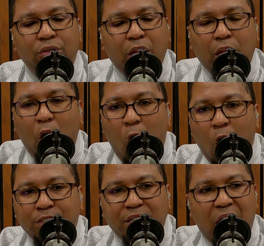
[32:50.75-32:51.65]
the
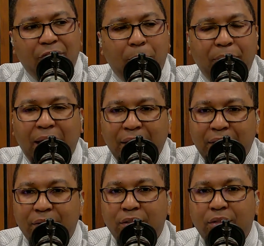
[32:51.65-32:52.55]
laws of appellate
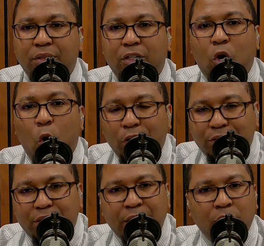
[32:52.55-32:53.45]
courts
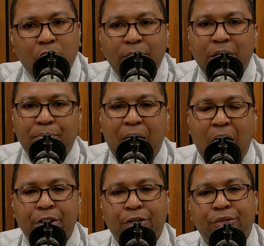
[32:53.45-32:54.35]
in the Roman Empire,